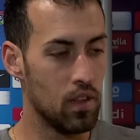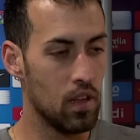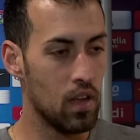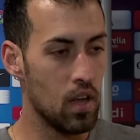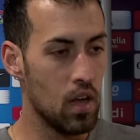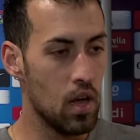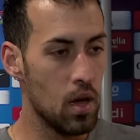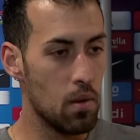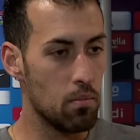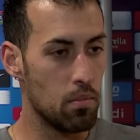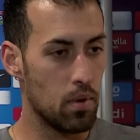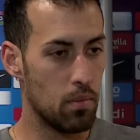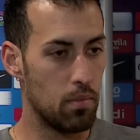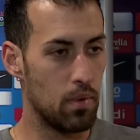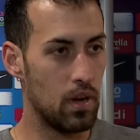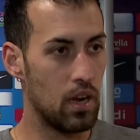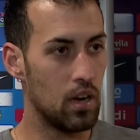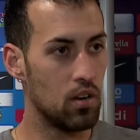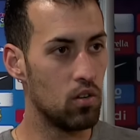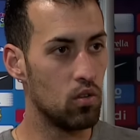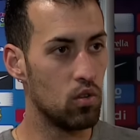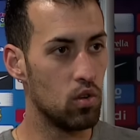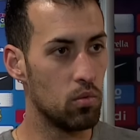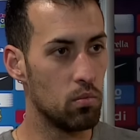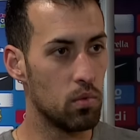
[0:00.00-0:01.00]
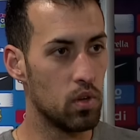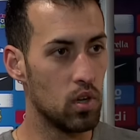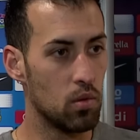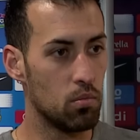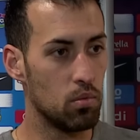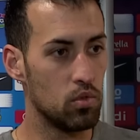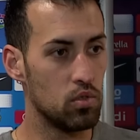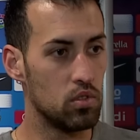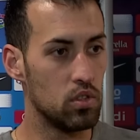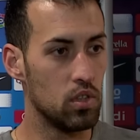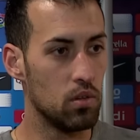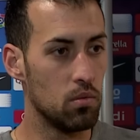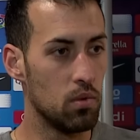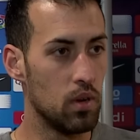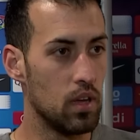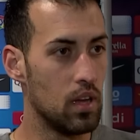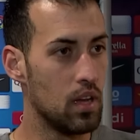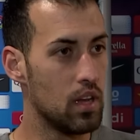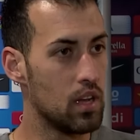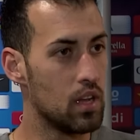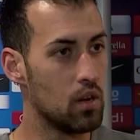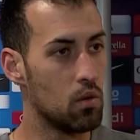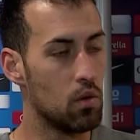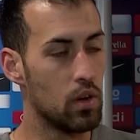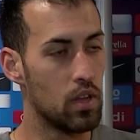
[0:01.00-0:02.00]
We'll look at our rivals
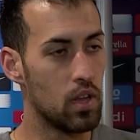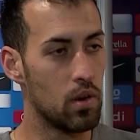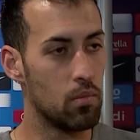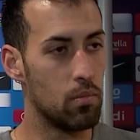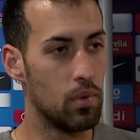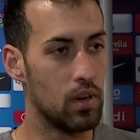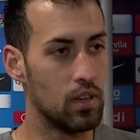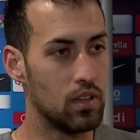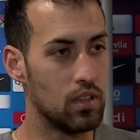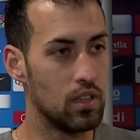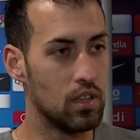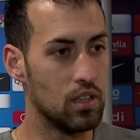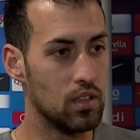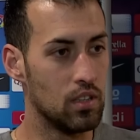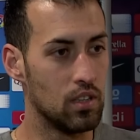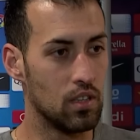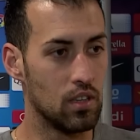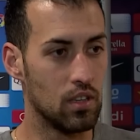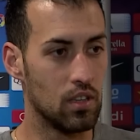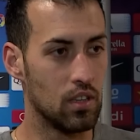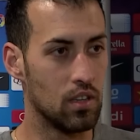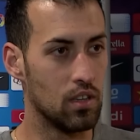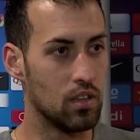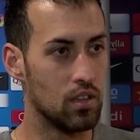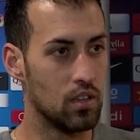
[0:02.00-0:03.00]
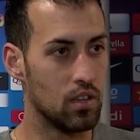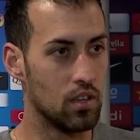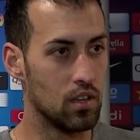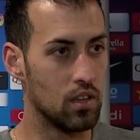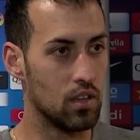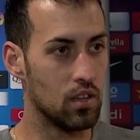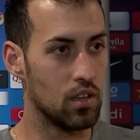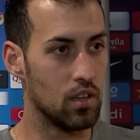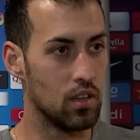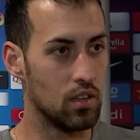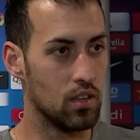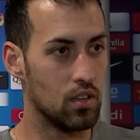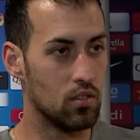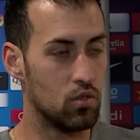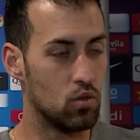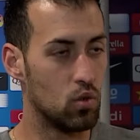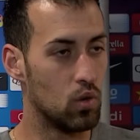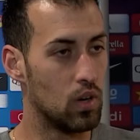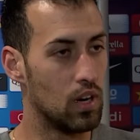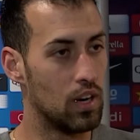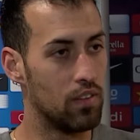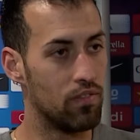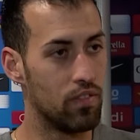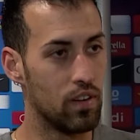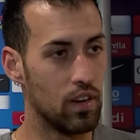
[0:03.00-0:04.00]
and try and find out as much and play as well as we
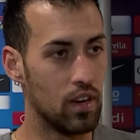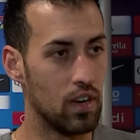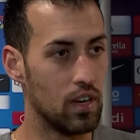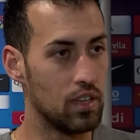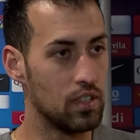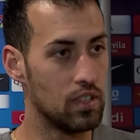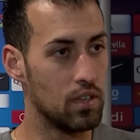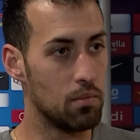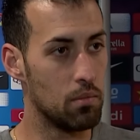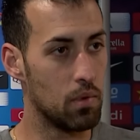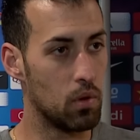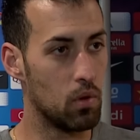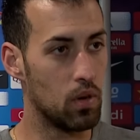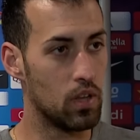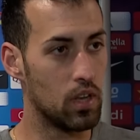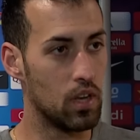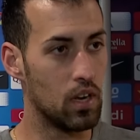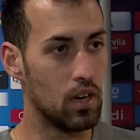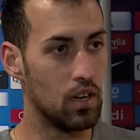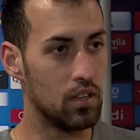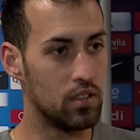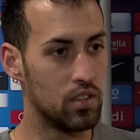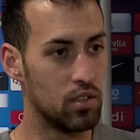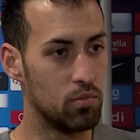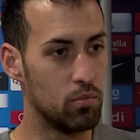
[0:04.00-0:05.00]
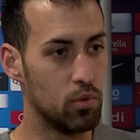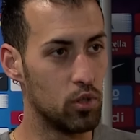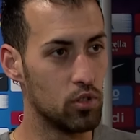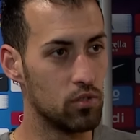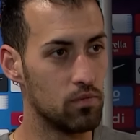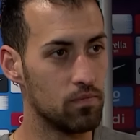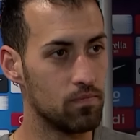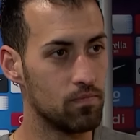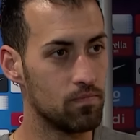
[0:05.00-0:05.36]
can and play in the final.